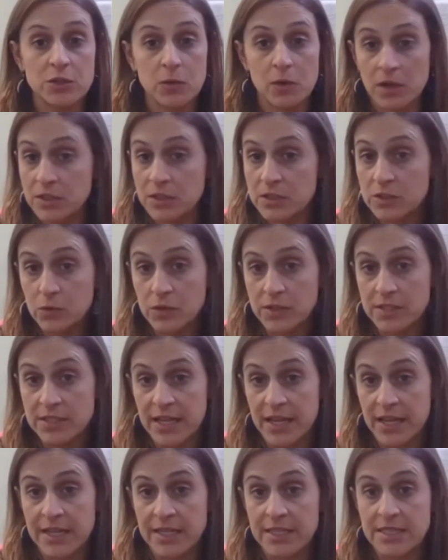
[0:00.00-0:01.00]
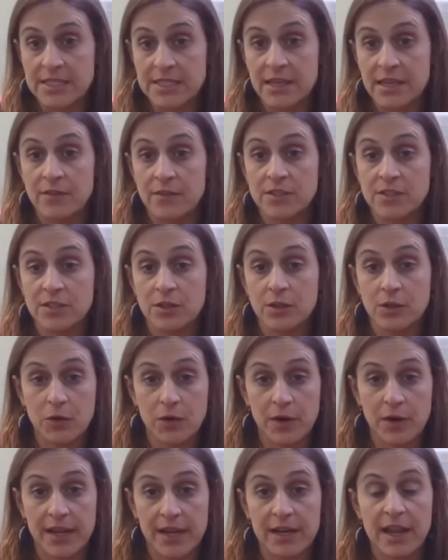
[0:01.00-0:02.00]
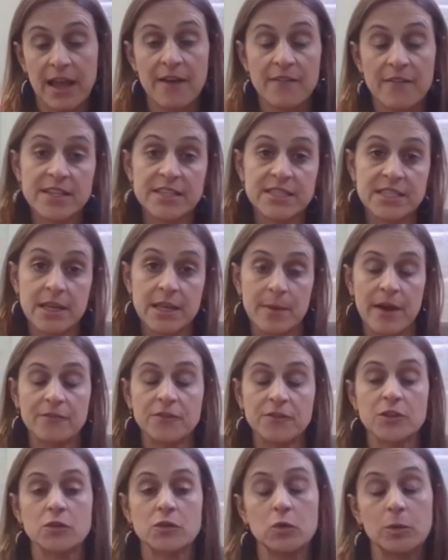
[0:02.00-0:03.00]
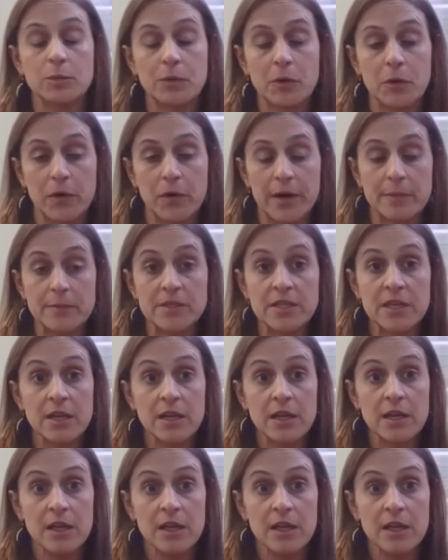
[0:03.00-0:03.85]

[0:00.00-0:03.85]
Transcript: do all school sites of a certain grade have the same after-school programs?